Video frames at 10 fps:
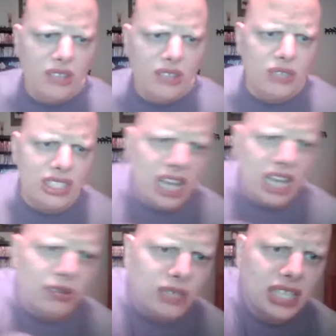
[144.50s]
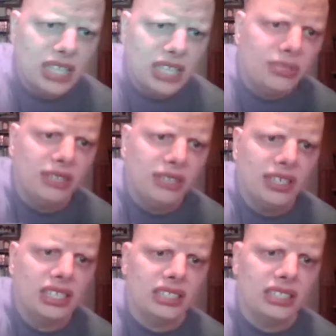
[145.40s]
what's that? What's that mean?
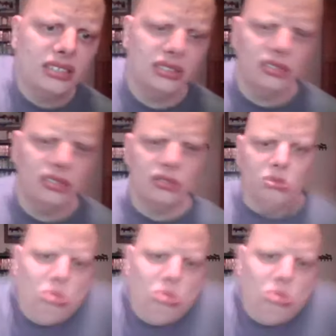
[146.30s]
Right hmm.